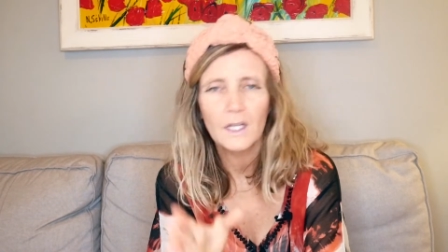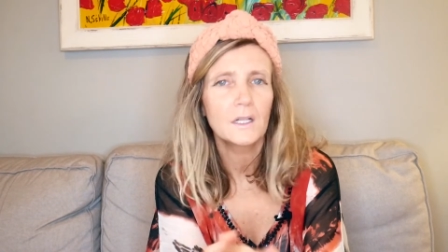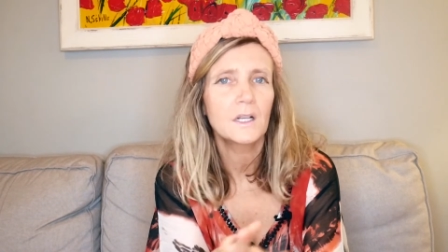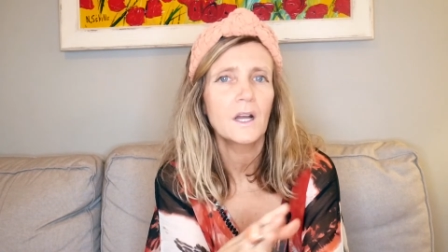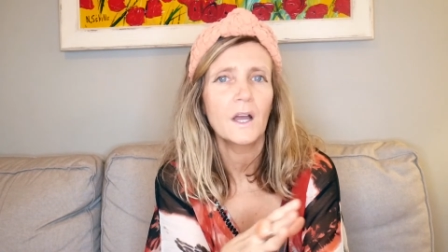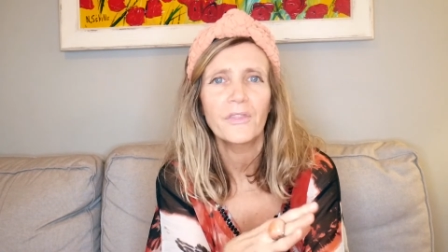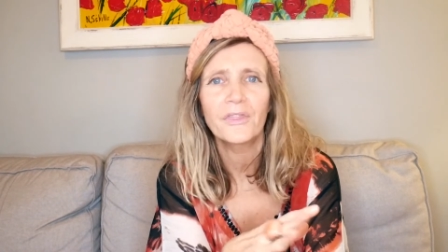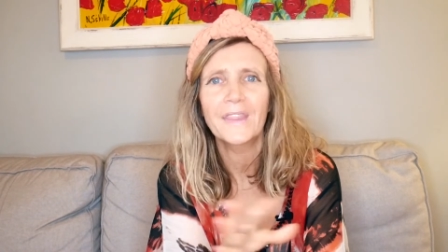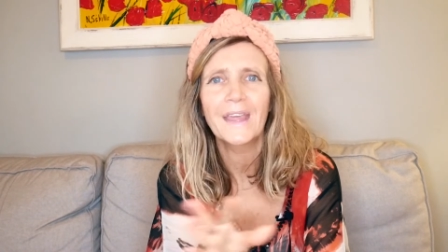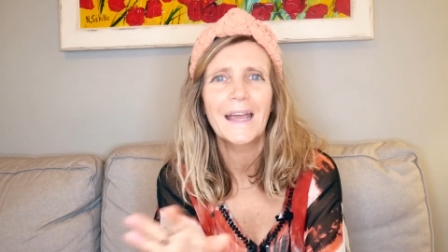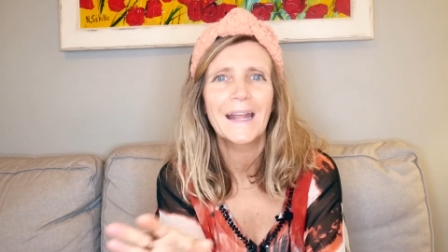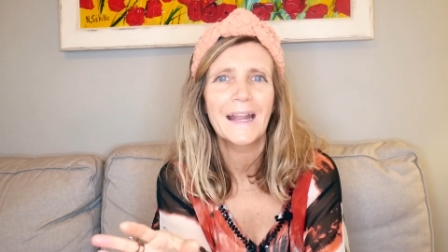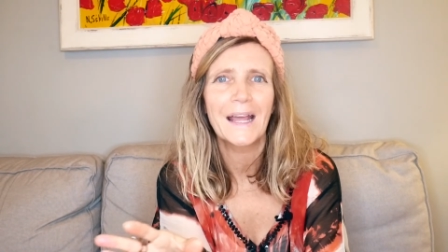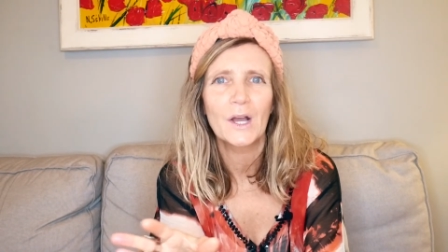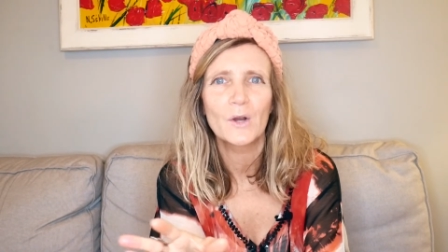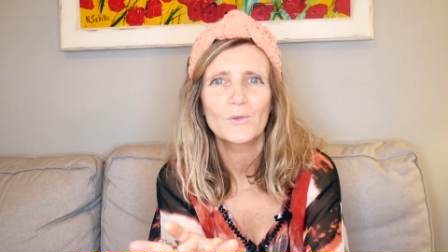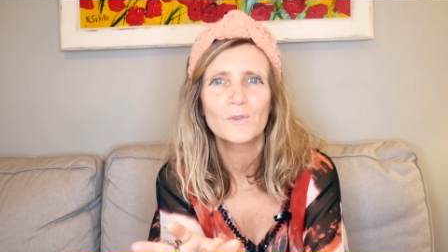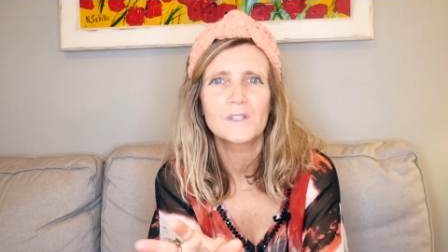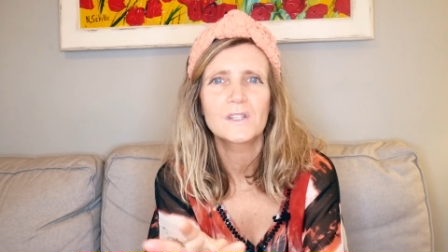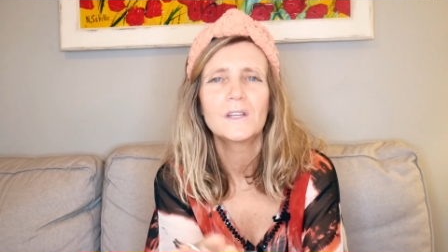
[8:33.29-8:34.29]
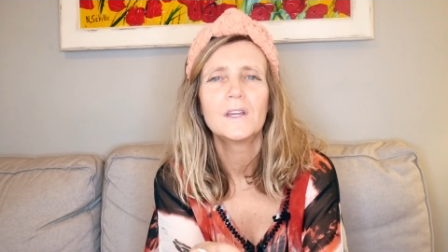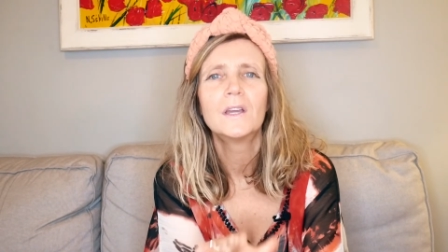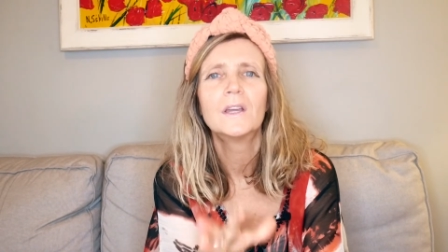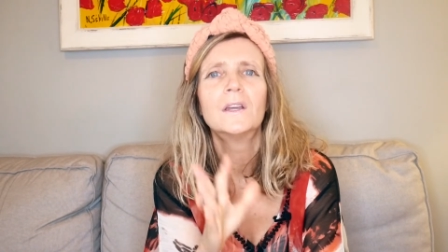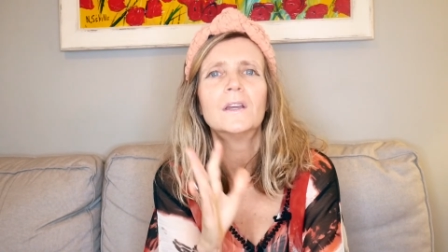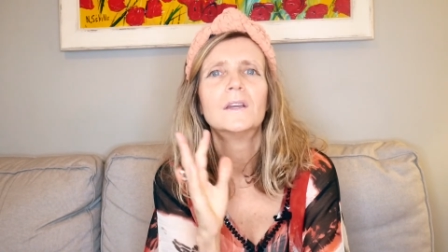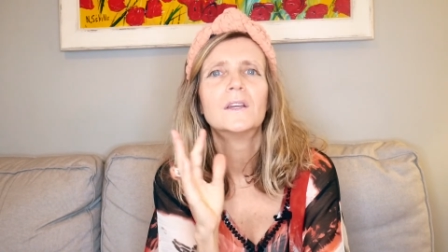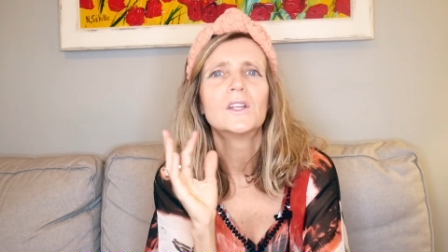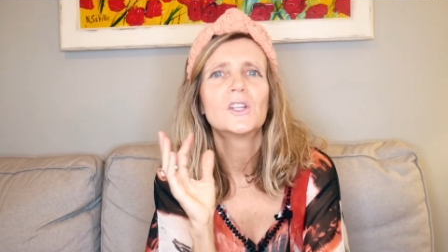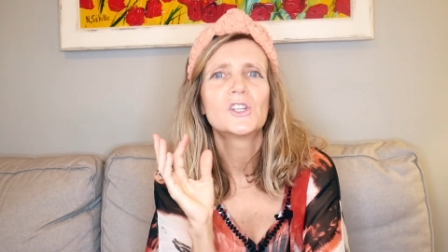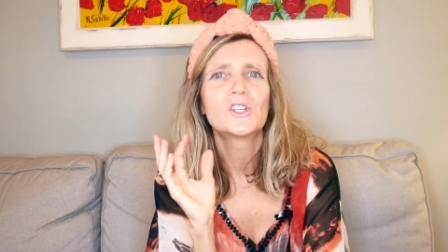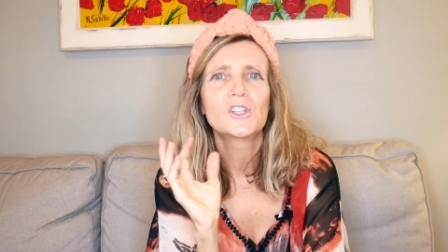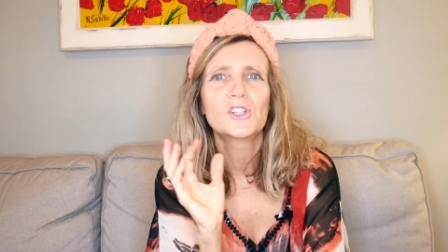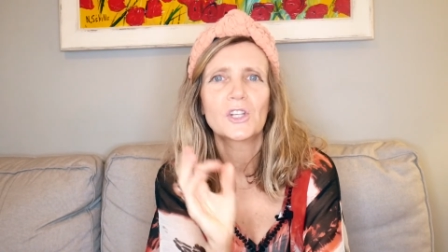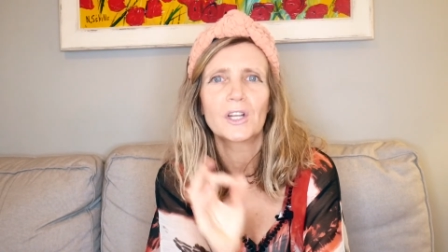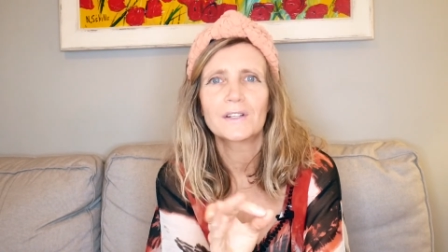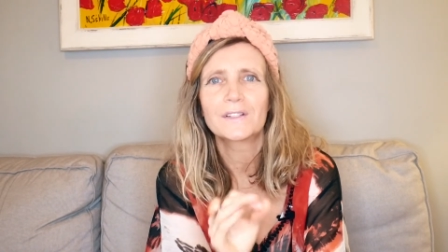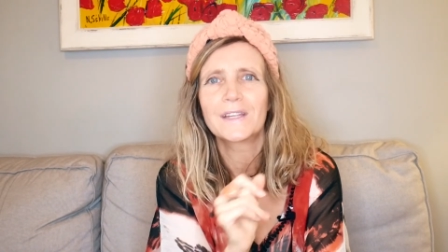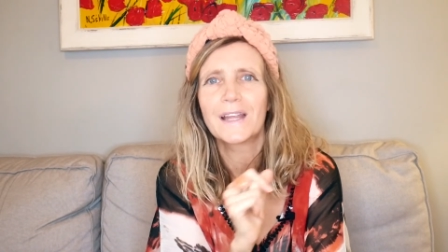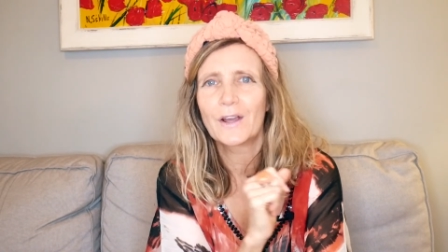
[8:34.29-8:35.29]
Cut that out
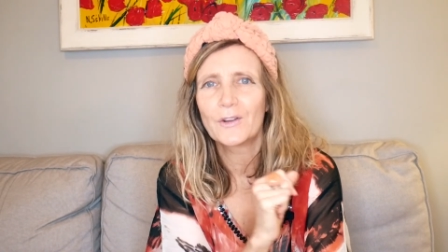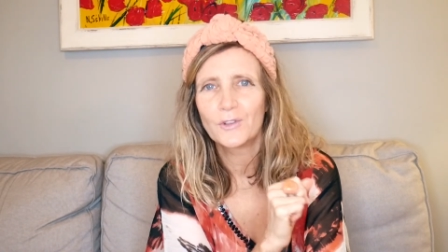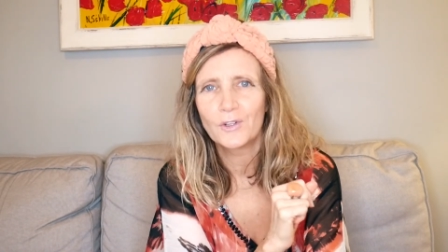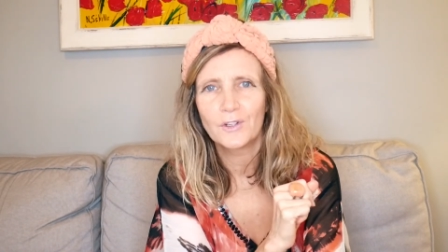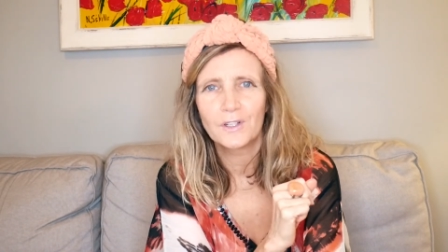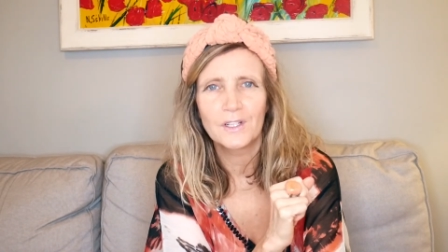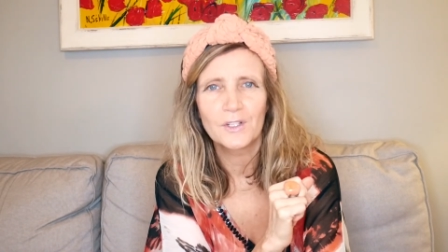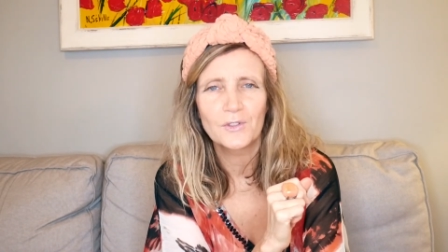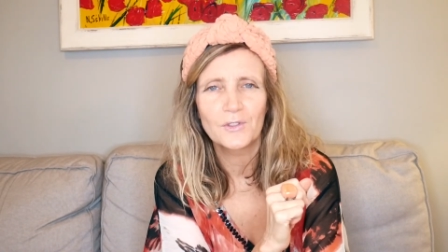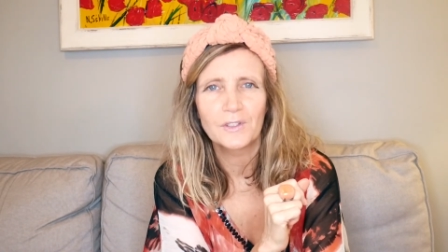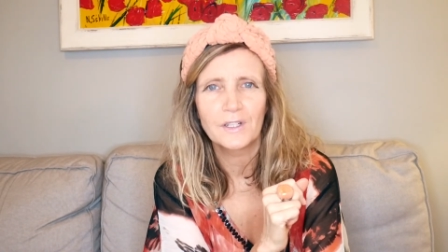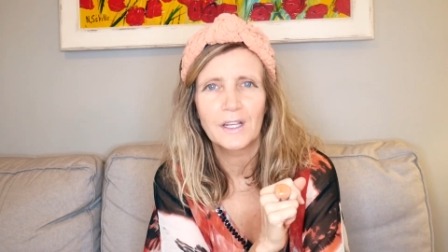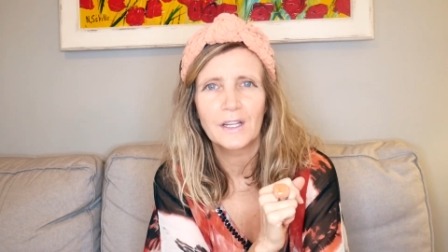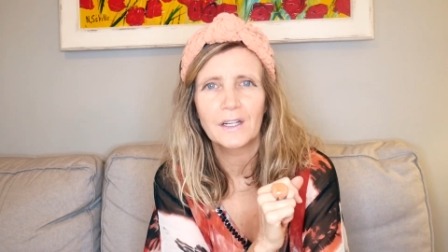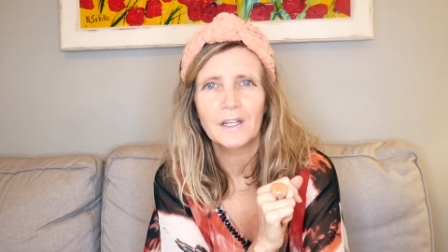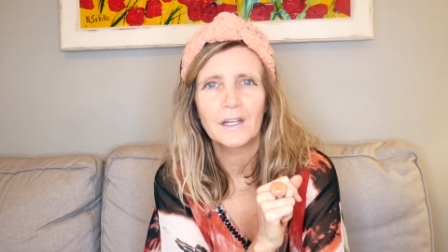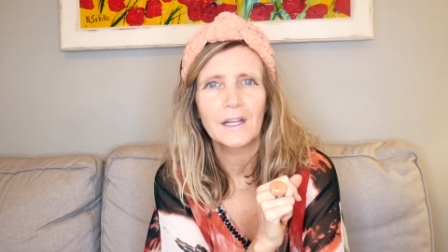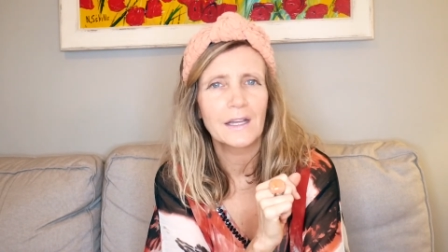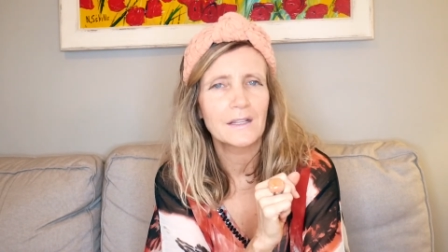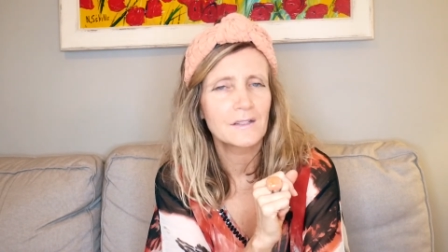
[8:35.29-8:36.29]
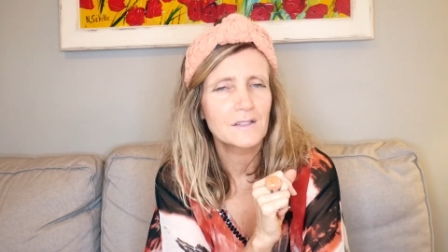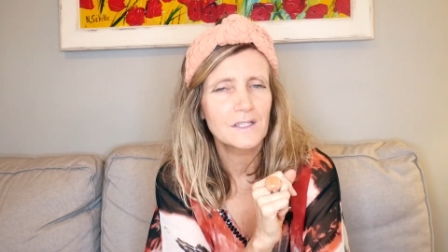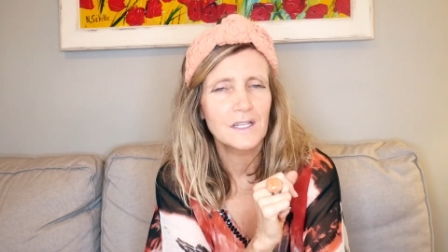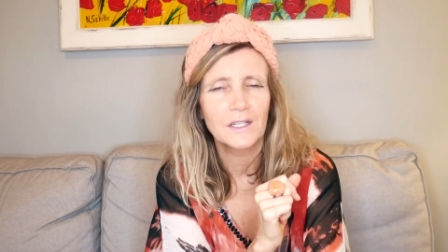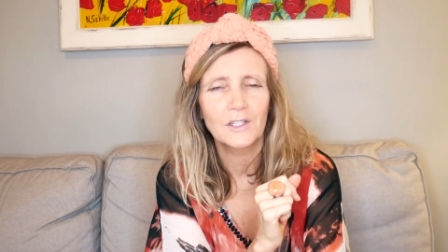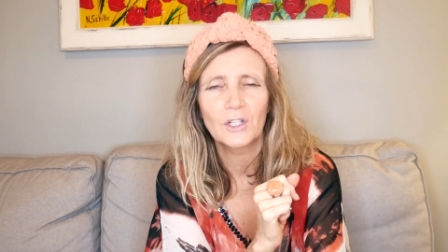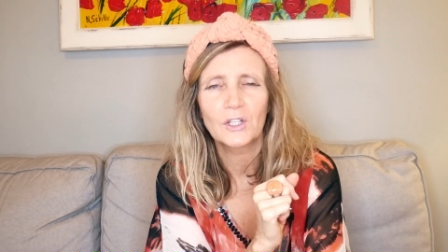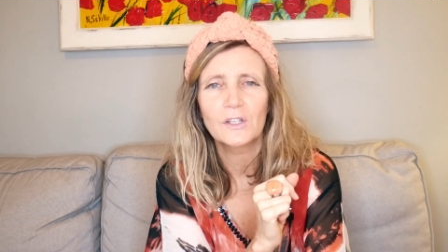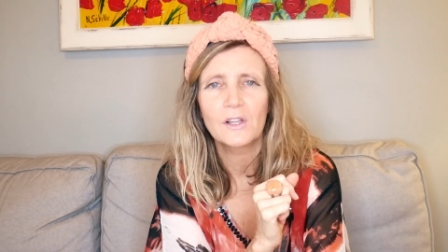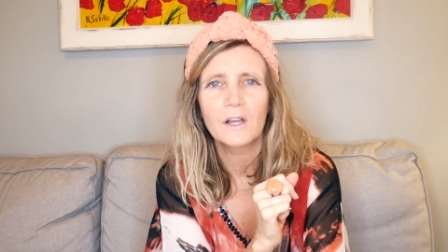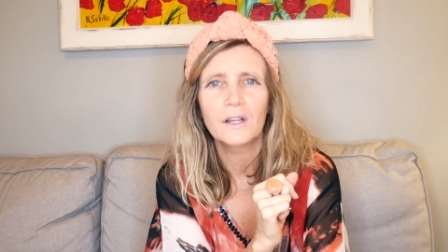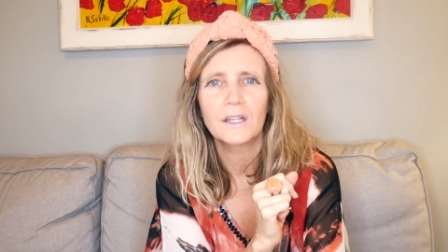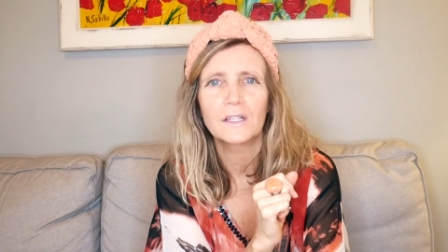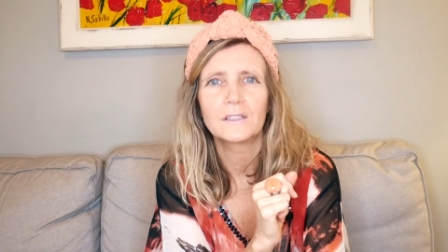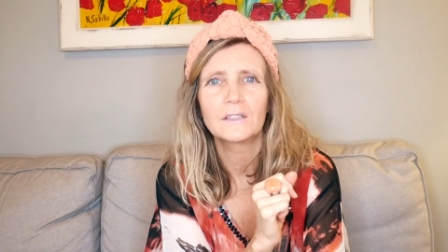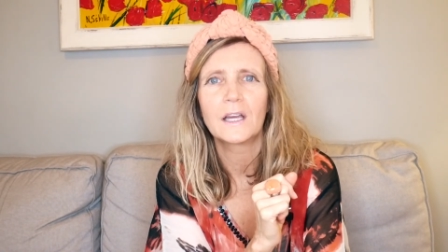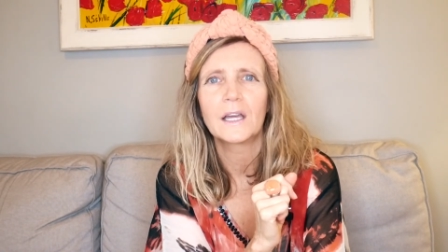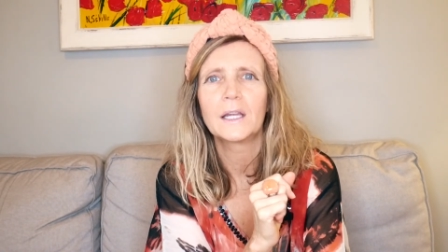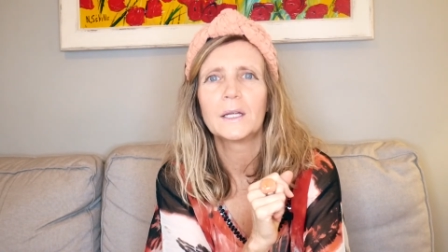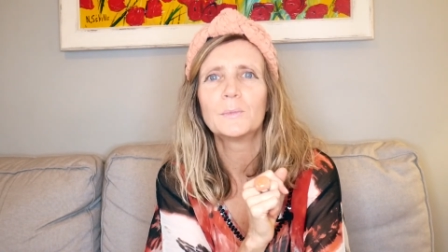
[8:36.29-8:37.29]
shut down your internet at 10 o'clock
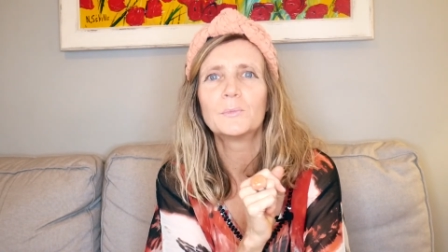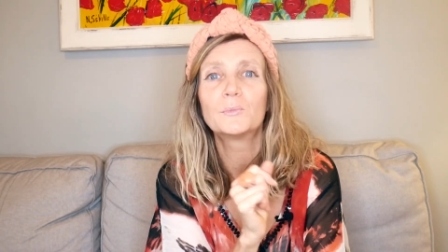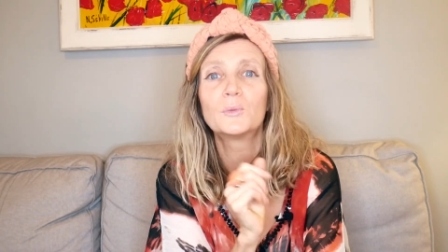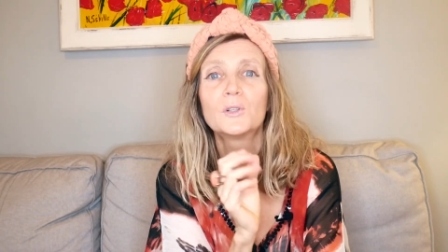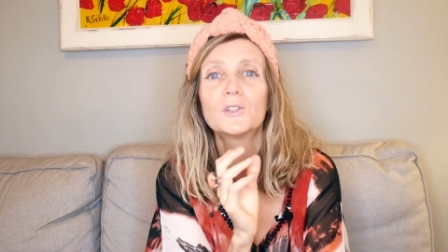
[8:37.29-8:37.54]
at night,